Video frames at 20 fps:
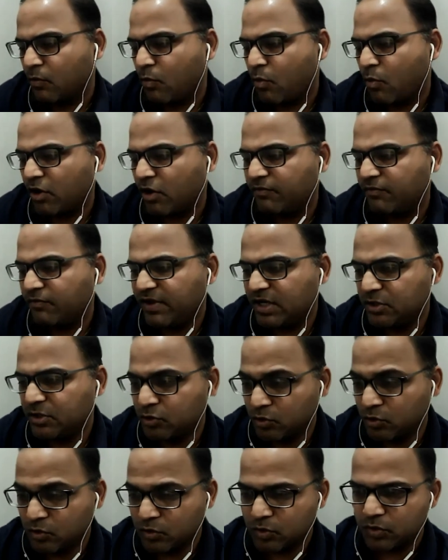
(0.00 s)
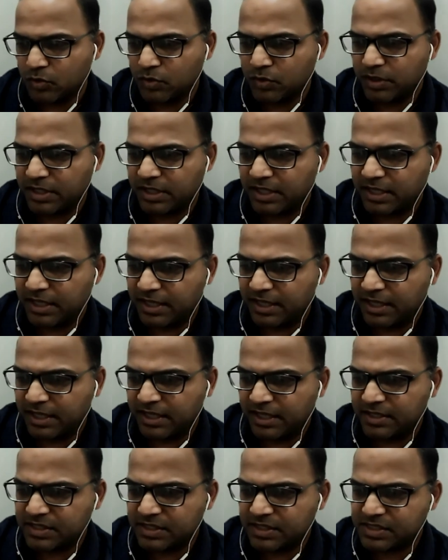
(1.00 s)
What we do
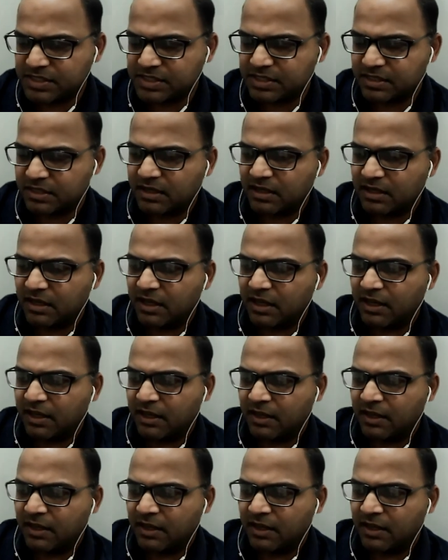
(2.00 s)
is